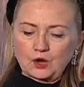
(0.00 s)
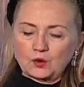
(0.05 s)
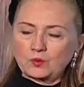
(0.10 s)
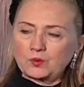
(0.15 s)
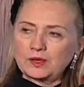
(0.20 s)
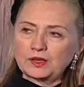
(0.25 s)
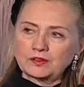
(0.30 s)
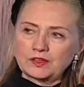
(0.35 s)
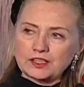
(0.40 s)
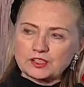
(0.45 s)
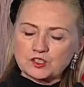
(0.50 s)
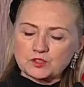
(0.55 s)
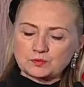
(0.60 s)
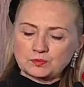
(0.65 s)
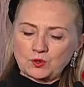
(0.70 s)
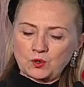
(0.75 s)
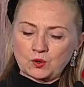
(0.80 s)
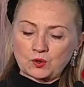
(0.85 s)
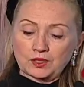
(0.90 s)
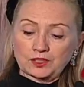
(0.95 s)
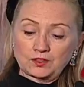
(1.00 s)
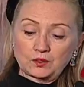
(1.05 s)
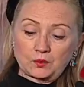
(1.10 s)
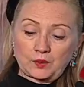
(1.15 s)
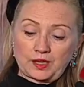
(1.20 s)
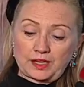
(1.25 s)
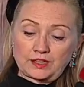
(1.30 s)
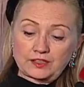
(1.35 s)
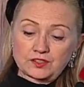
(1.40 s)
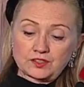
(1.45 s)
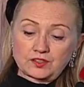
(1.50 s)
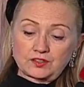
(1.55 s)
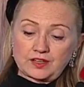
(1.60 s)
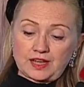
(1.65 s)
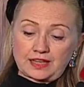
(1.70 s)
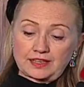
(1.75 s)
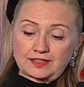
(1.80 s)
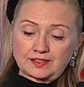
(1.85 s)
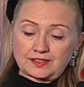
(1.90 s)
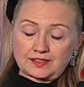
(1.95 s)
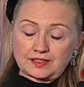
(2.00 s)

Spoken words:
We are exploring the ways the United